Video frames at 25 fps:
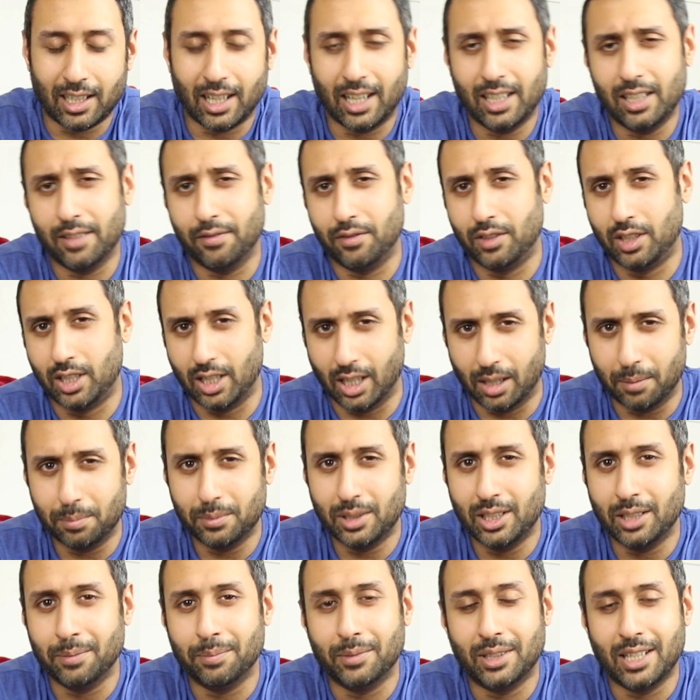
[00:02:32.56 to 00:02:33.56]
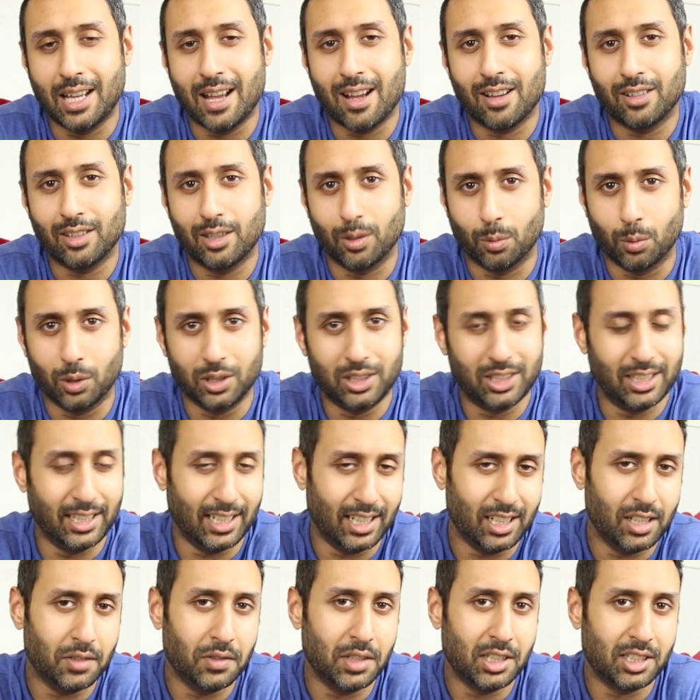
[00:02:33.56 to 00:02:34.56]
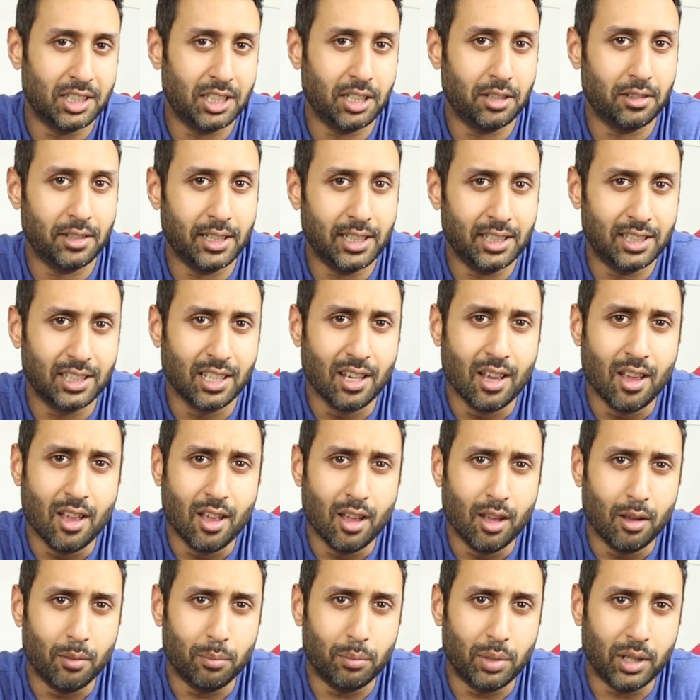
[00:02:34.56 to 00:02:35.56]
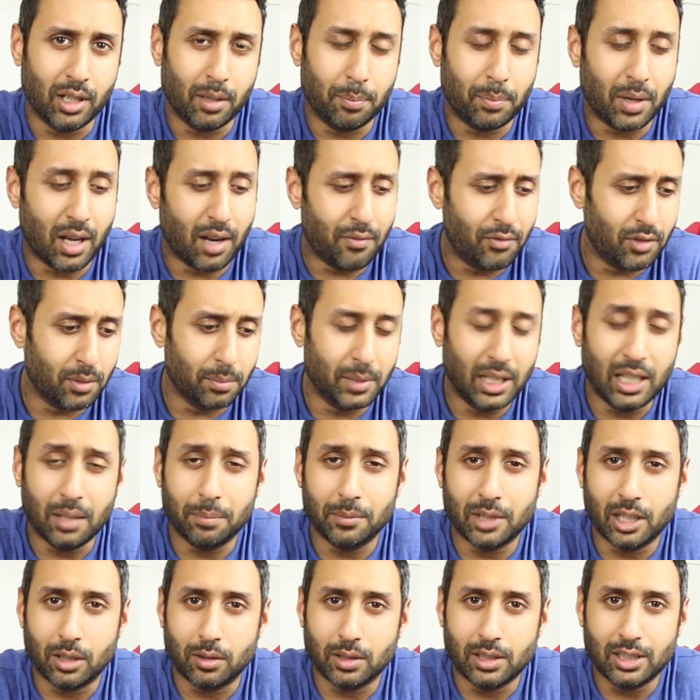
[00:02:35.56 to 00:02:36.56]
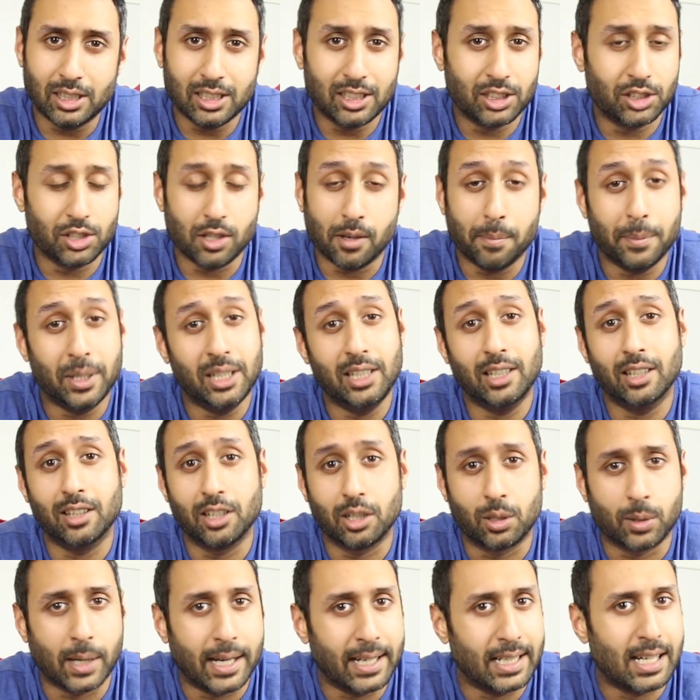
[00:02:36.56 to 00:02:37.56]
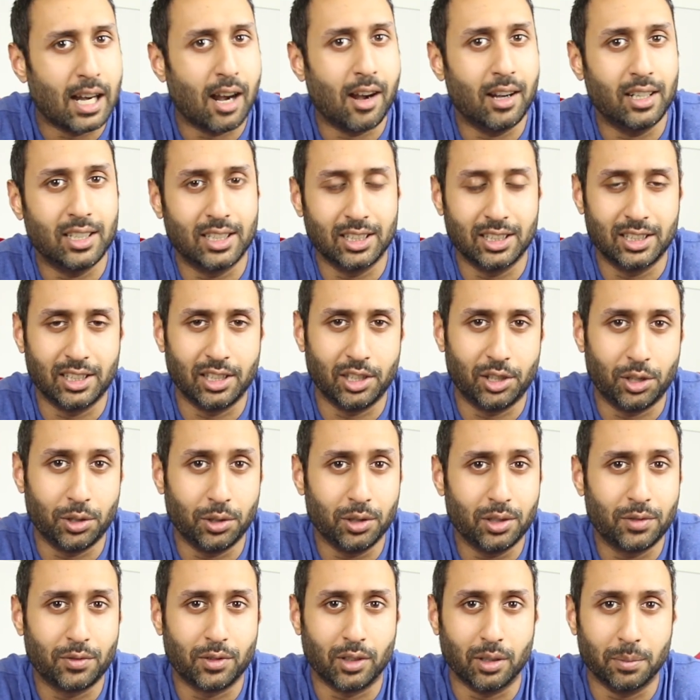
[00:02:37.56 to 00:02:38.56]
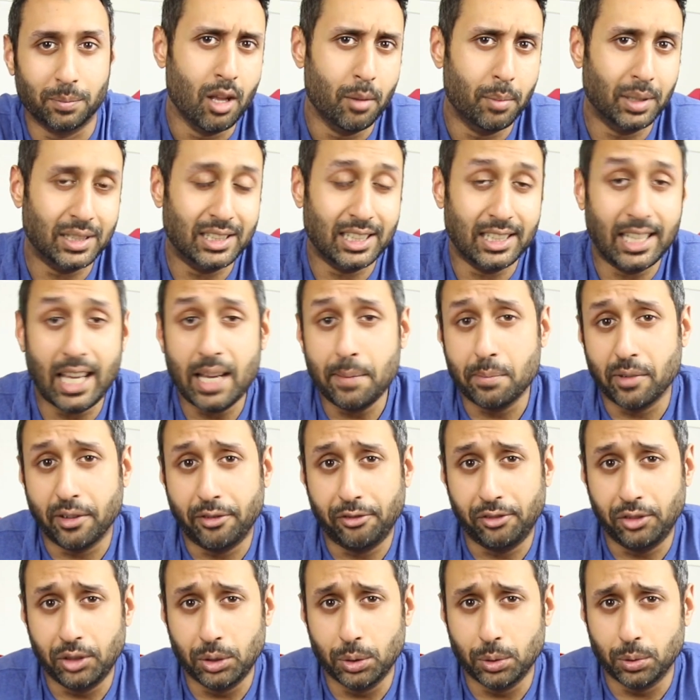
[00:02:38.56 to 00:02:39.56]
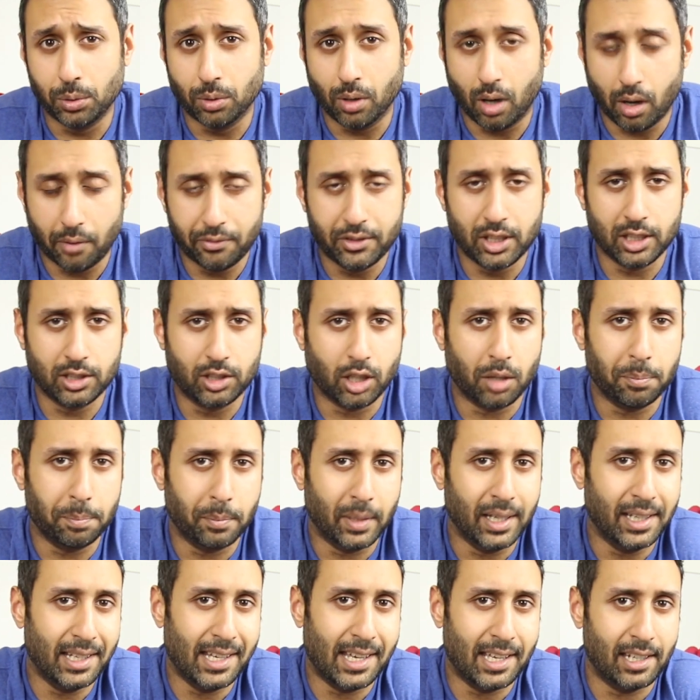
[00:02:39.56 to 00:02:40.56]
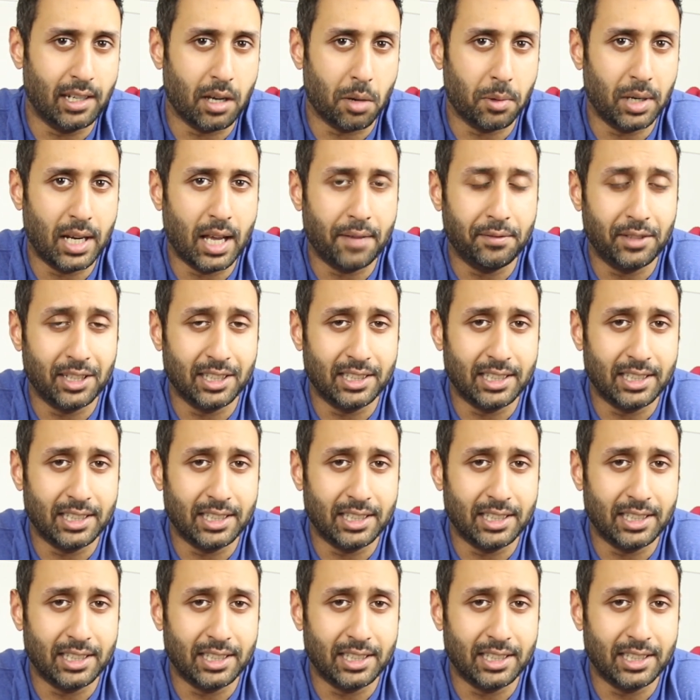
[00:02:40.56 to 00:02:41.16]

kind of dumbed him down towards the end of the series. But apart from him, there were just so many other great characters to choose from. But to name a few off the top of my head, I would have to